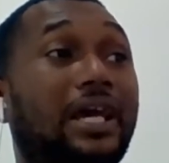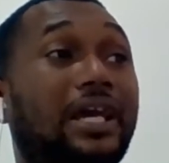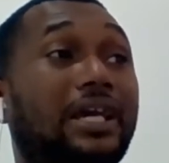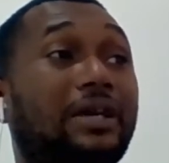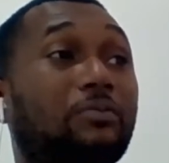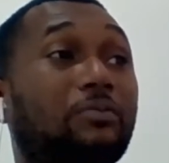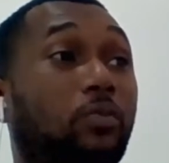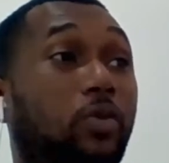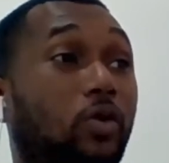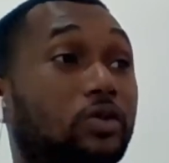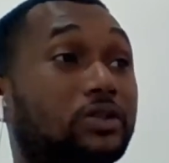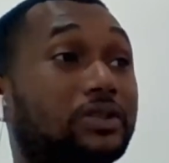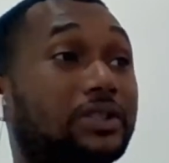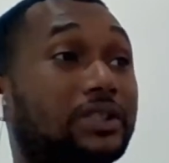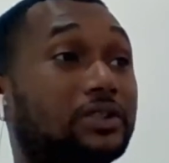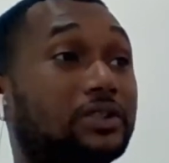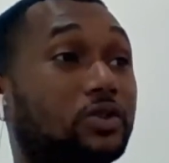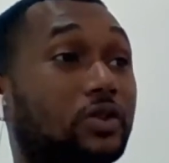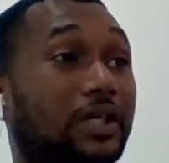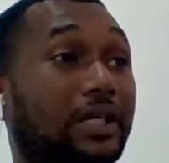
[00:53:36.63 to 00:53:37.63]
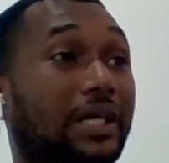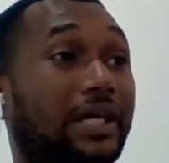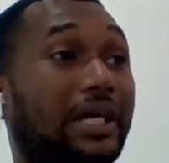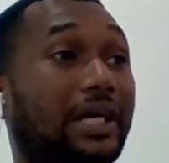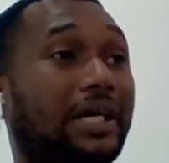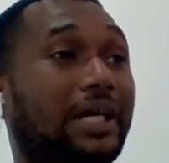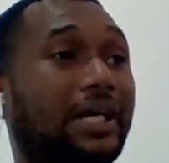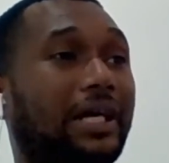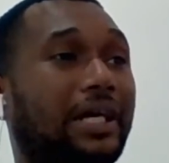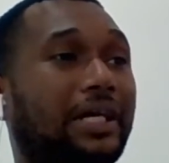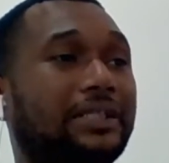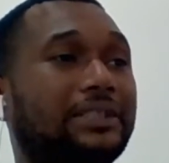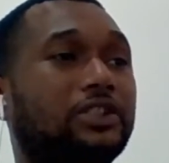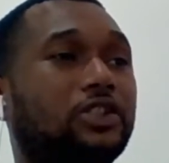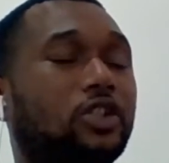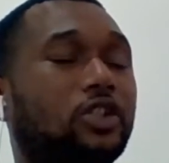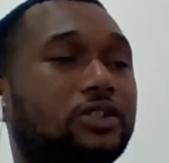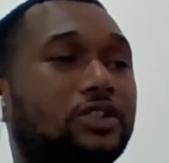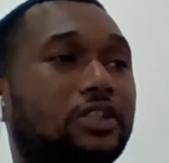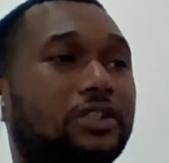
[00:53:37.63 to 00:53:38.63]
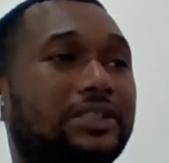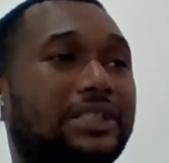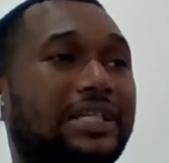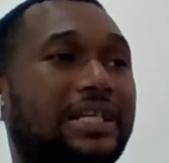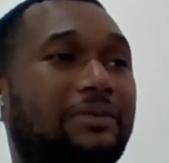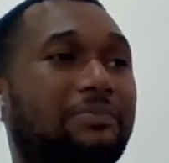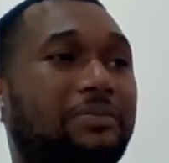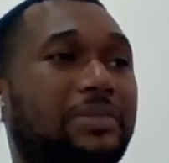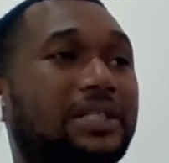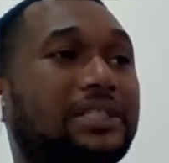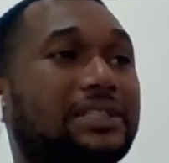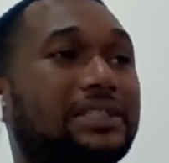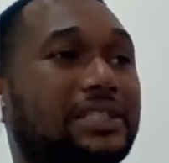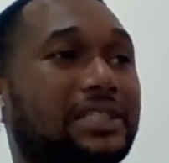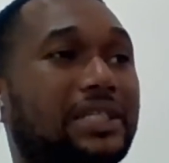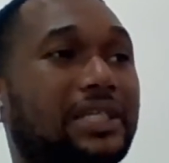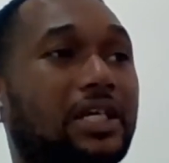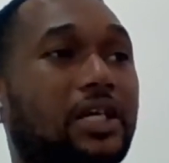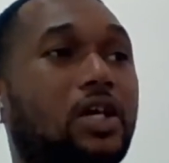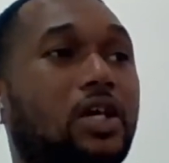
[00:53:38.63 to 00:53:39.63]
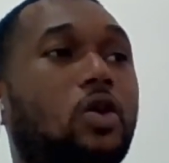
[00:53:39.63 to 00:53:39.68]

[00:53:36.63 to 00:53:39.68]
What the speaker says: important to ensure sustainability.